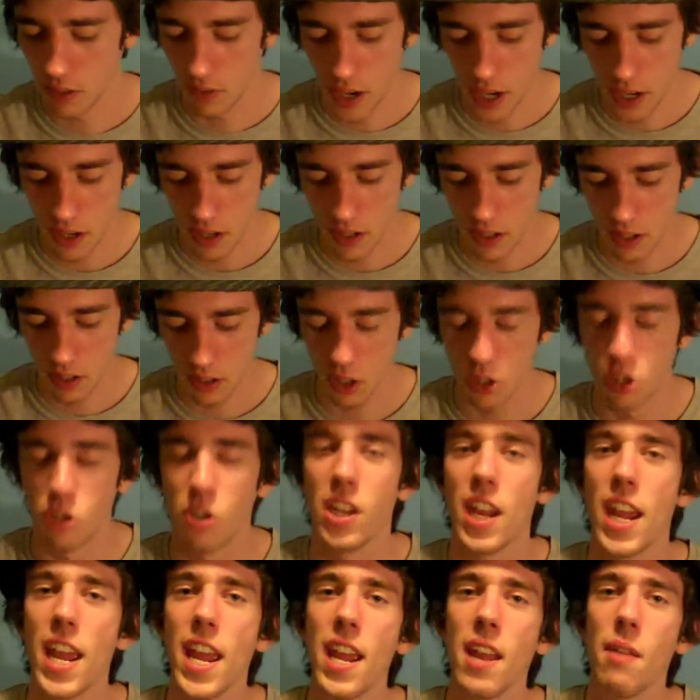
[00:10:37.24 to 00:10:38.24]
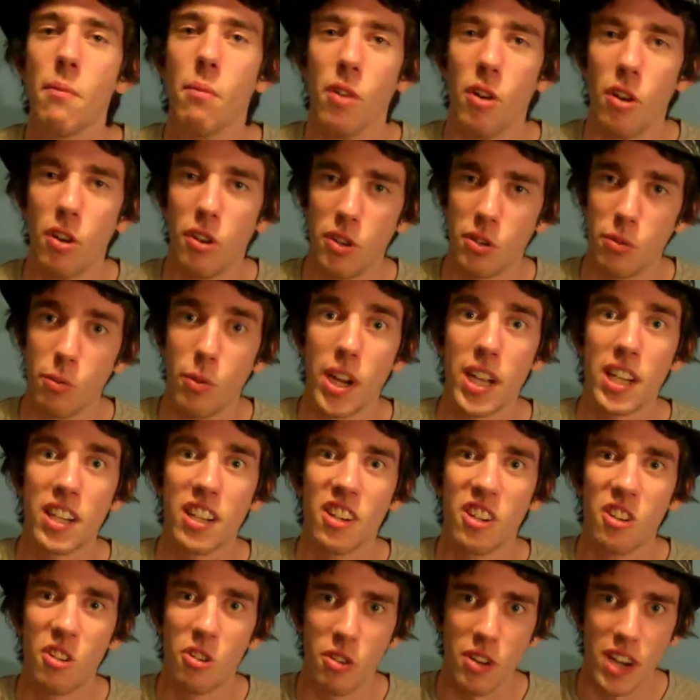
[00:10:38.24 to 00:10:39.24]
they've added a create mode where you
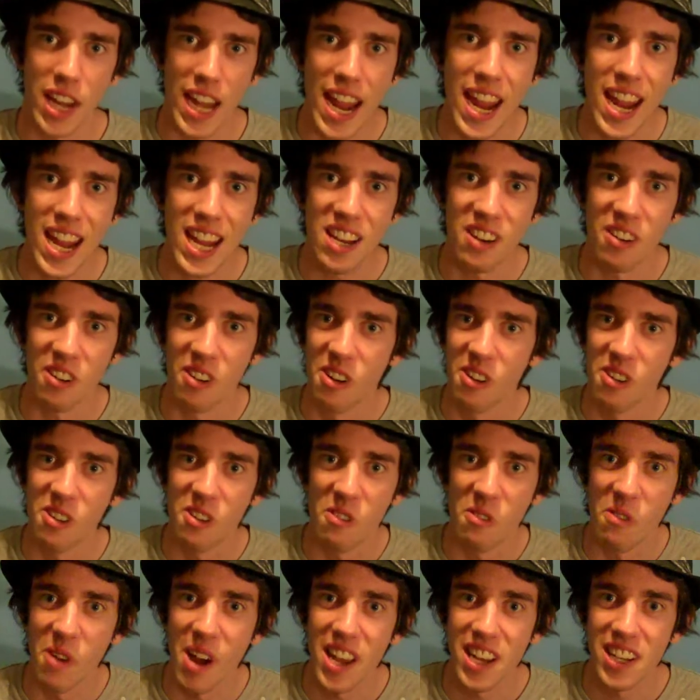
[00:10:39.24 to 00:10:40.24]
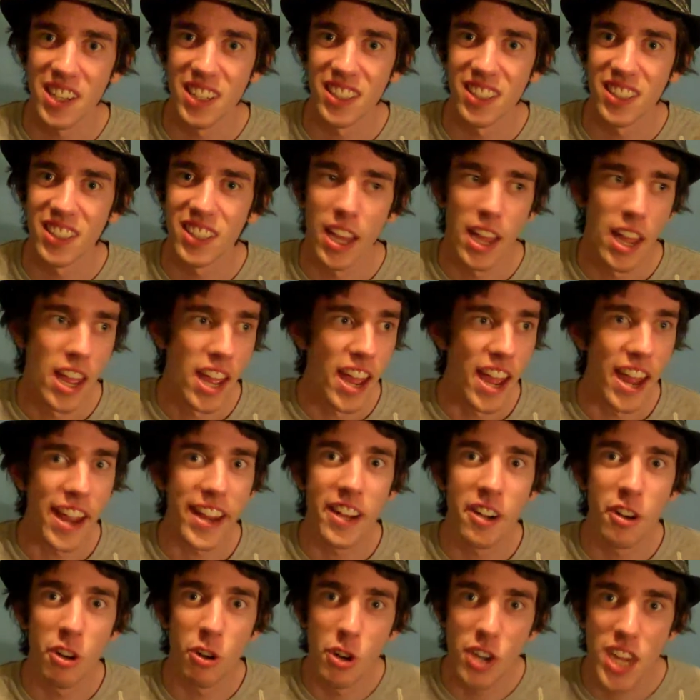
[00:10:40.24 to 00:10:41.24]
can create your own quests
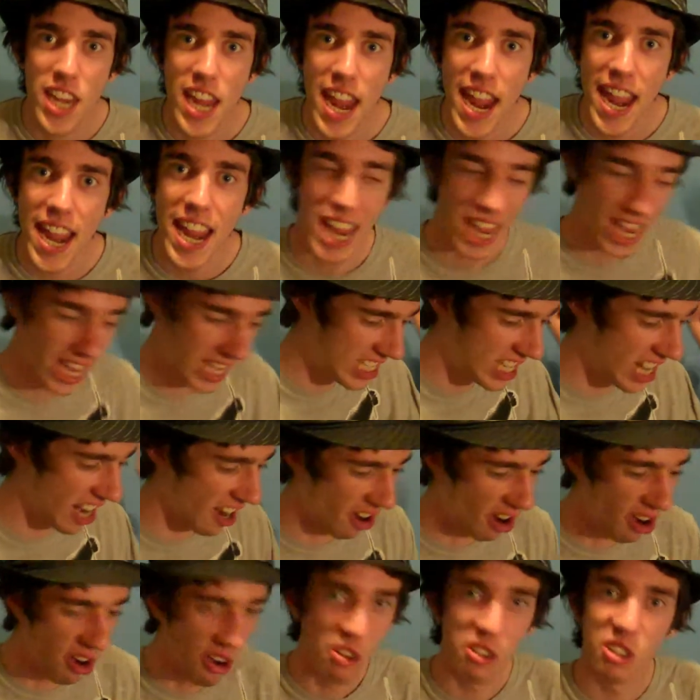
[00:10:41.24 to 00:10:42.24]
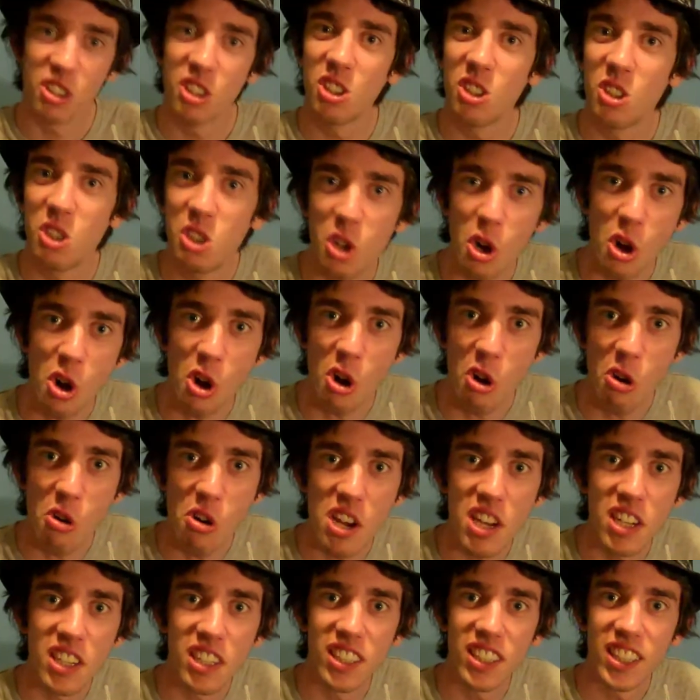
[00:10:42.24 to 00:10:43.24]
and create your own
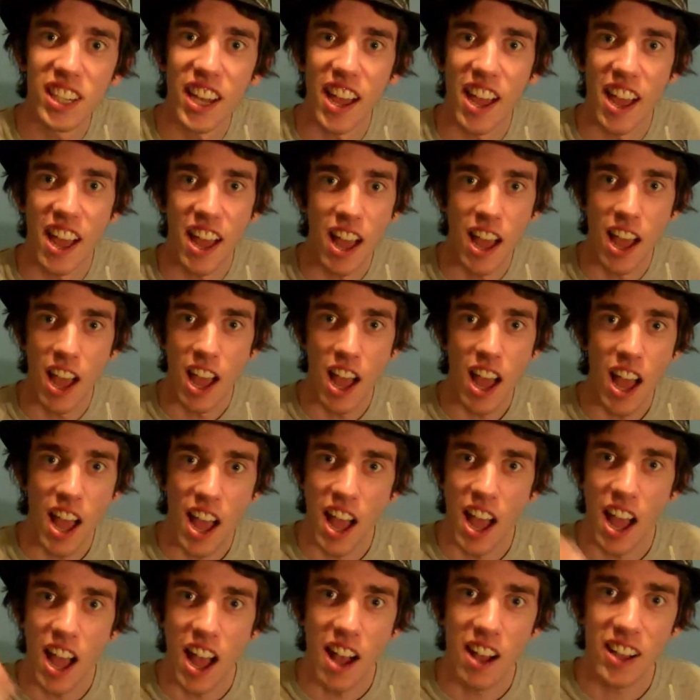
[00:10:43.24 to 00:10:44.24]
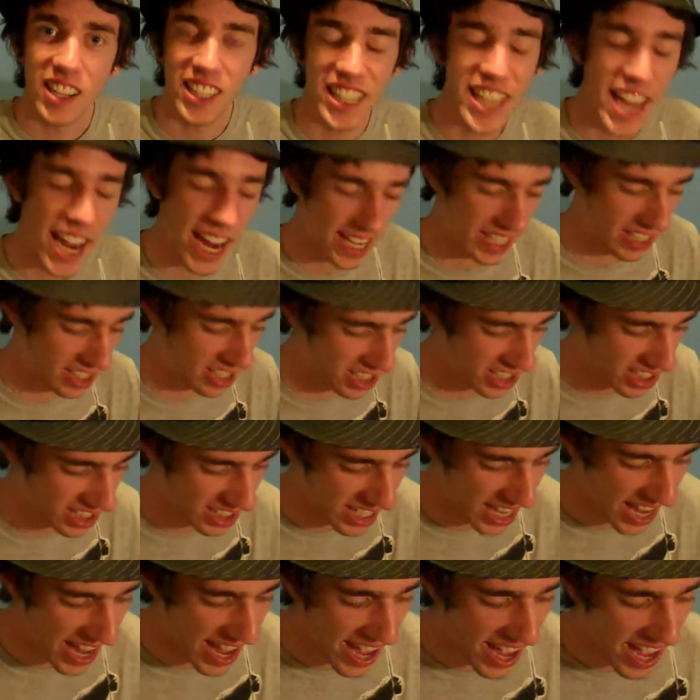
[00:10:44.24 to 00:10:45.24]
stories.
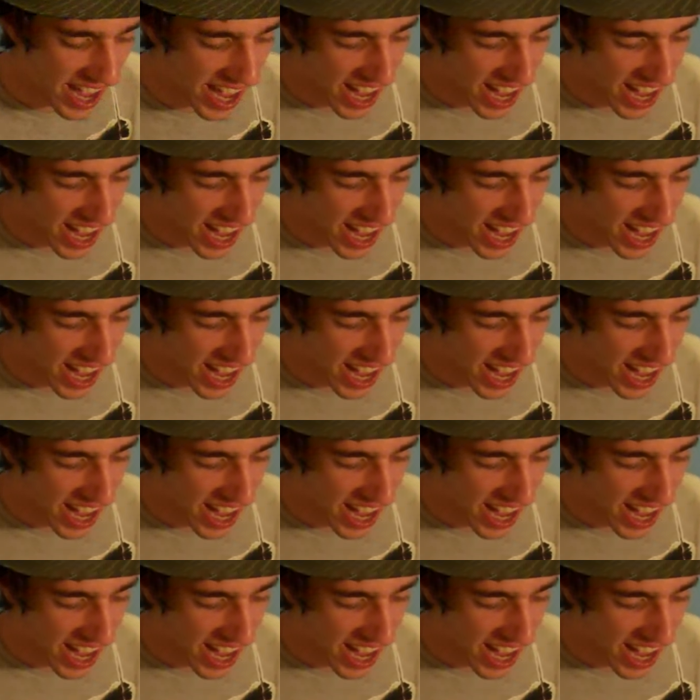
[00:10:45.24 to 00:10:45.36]
Yes!